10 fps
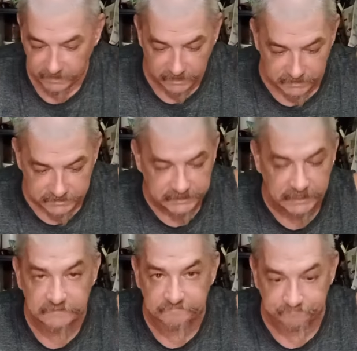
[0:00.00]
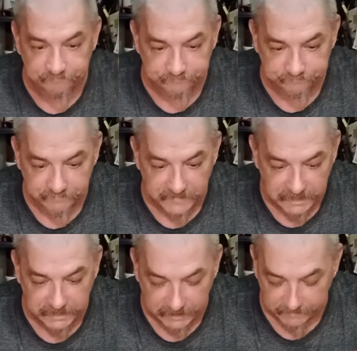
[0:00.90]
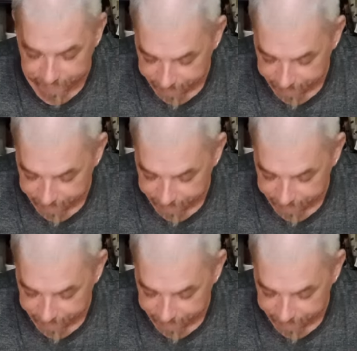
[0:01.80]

and sit and eat.